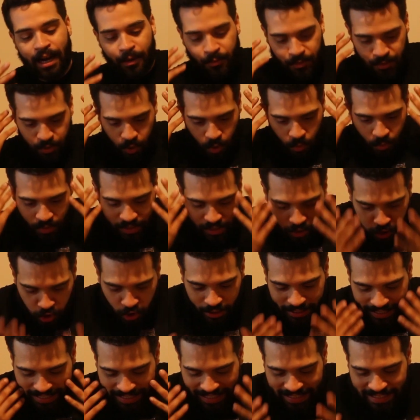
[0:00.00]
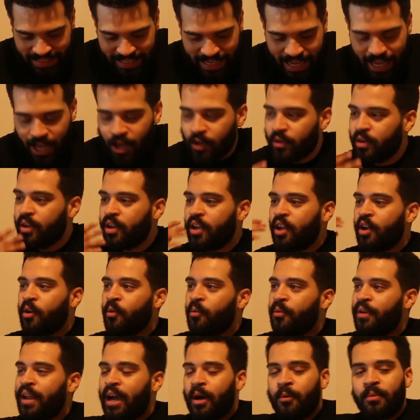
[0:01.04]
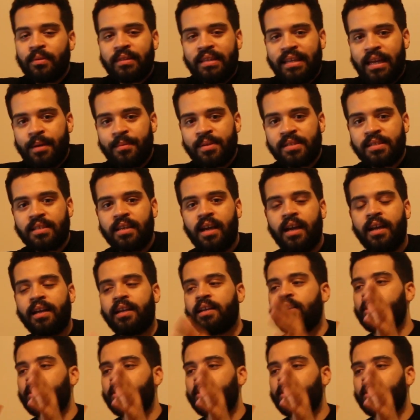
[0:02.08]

I was always looking down. Now with the MSI